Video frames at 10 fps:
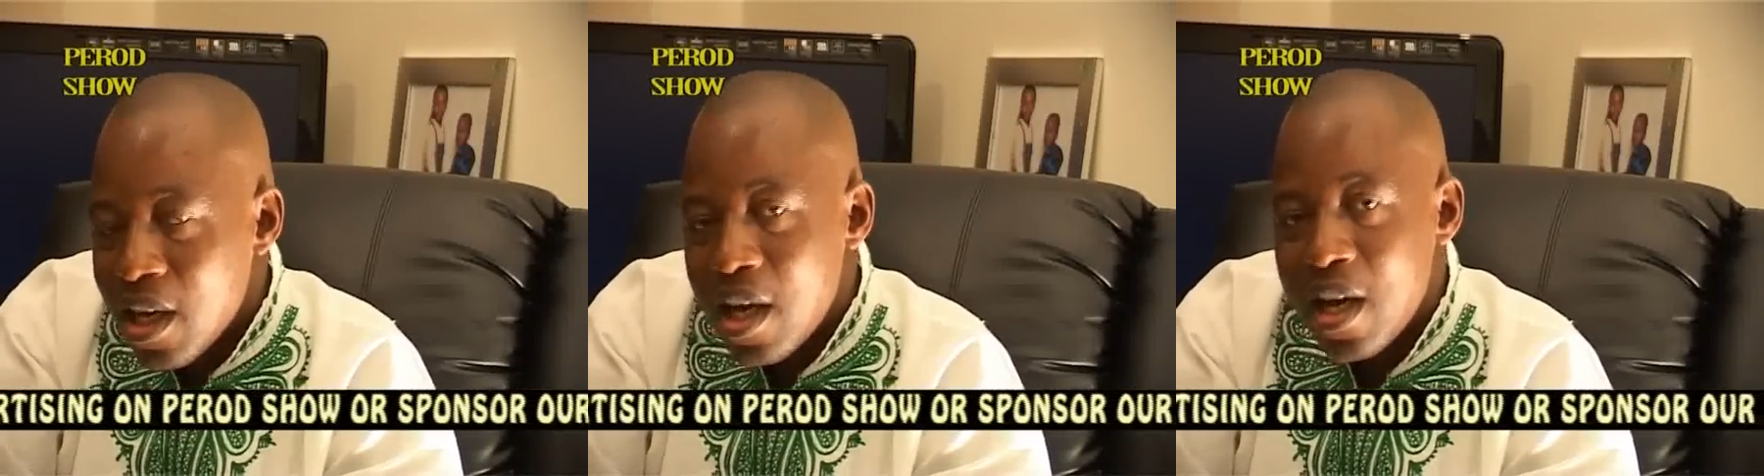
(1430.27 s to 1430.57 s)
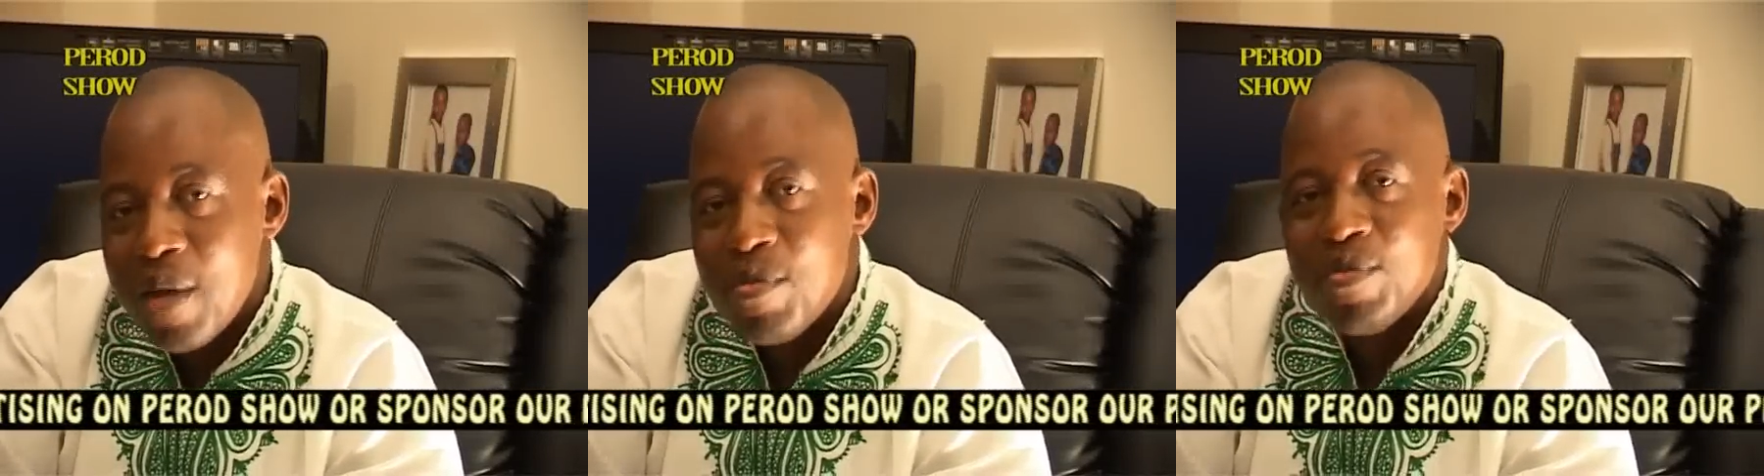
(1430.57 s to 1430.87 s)

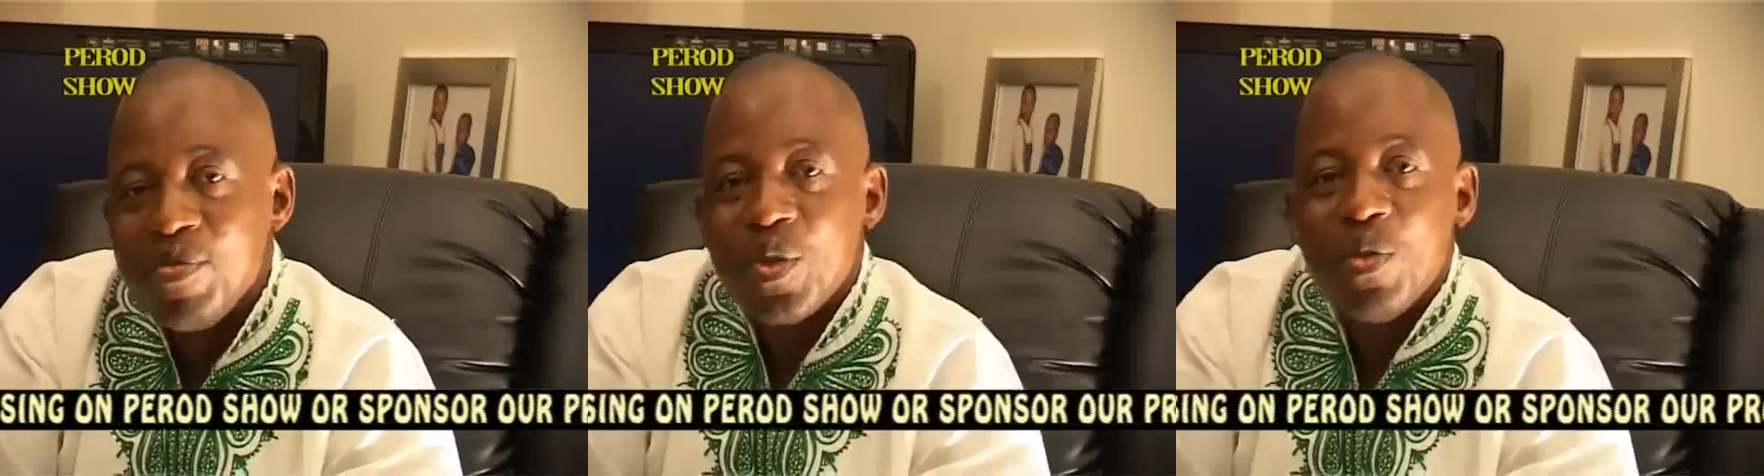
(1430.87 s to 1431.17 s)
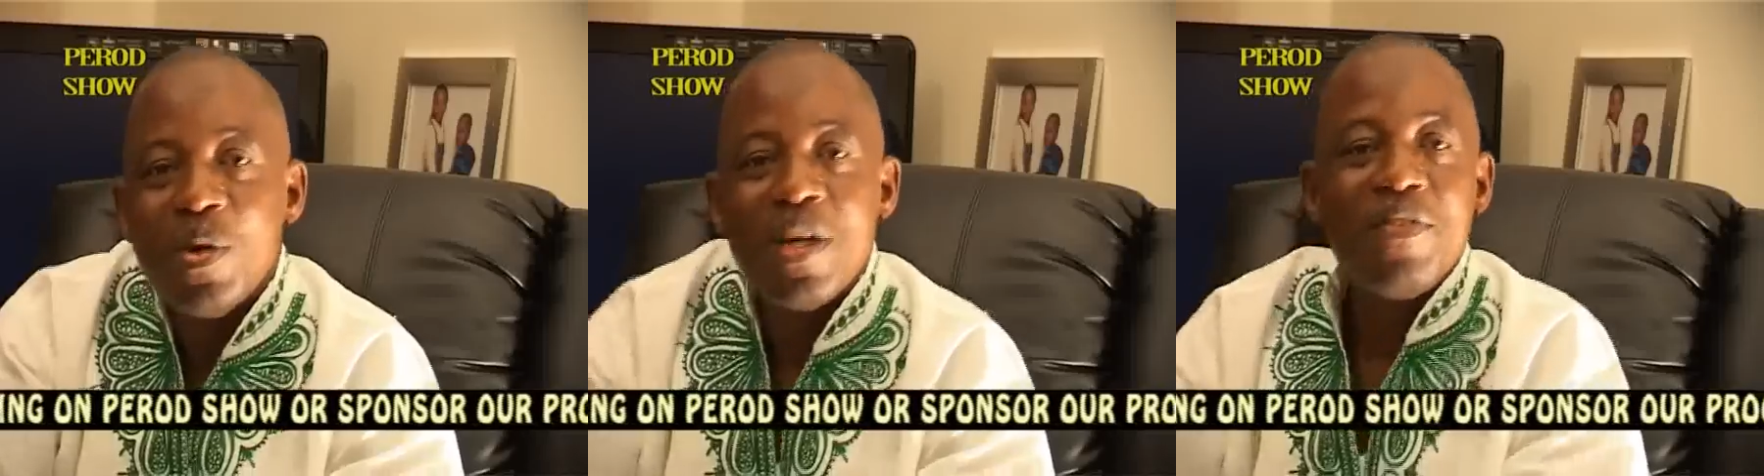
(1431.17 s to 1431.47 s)
Um,
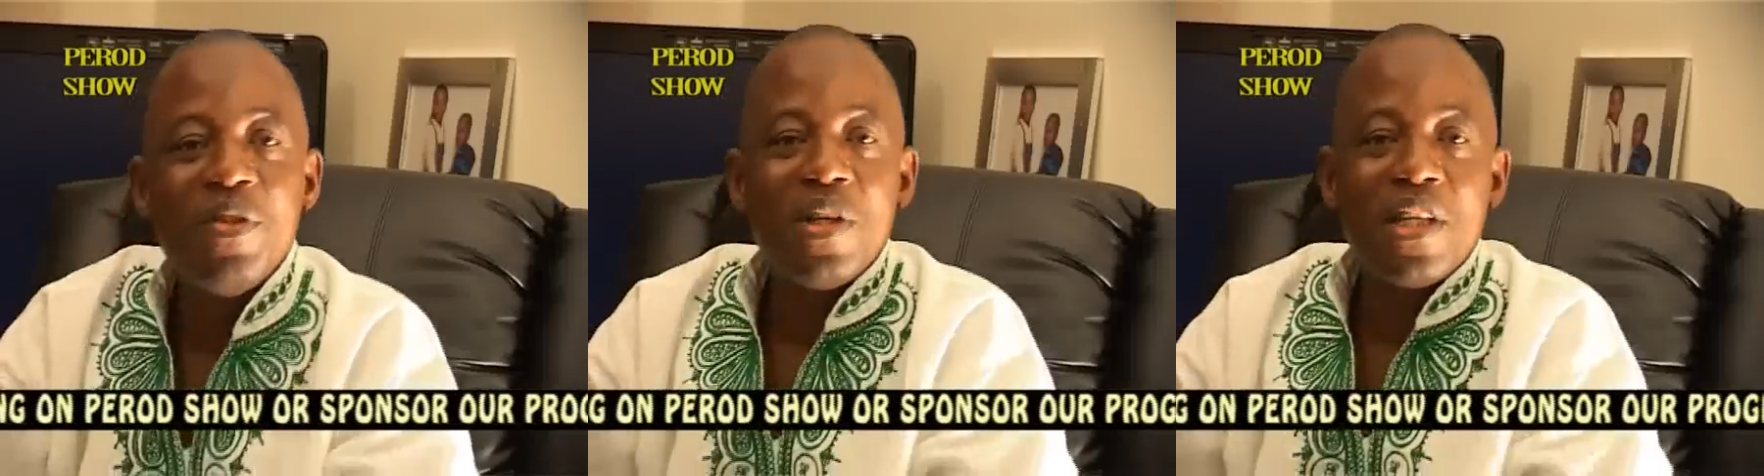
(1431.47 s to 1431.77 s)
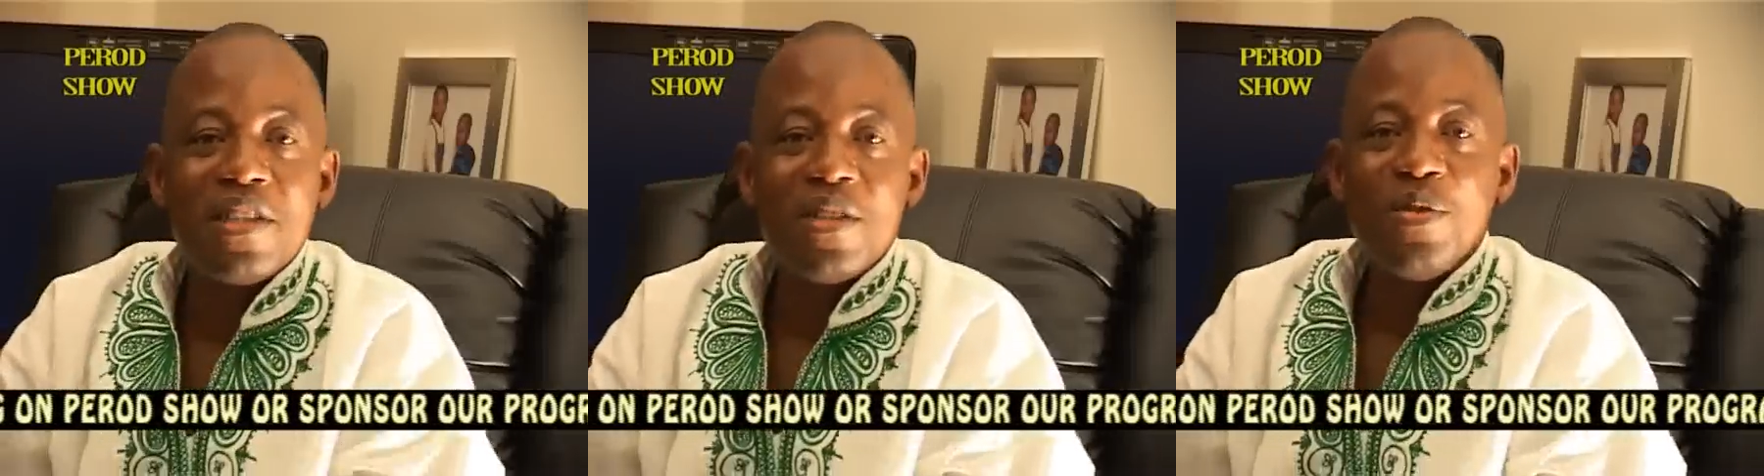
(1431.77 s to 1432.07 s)
web
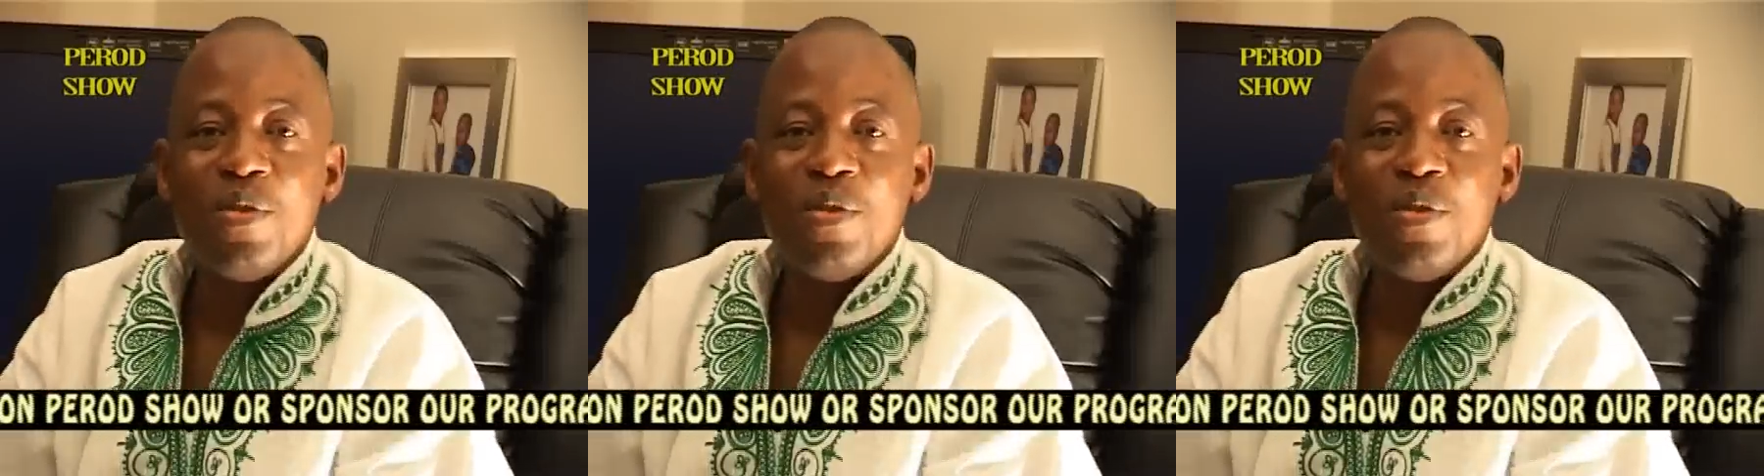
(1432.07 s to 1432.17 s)
viewers,